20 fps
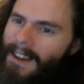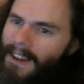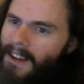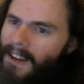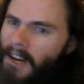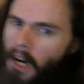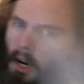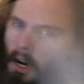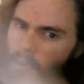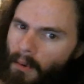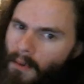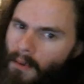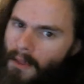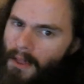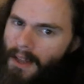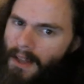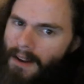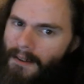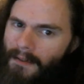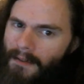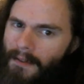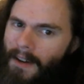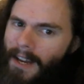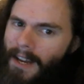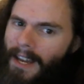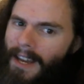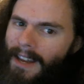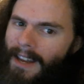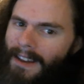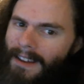coat their
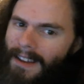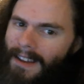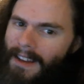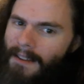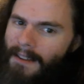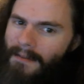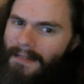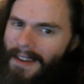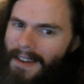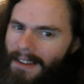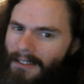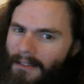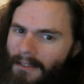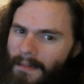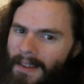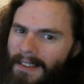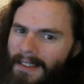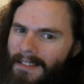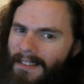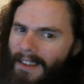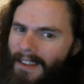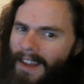fucking investments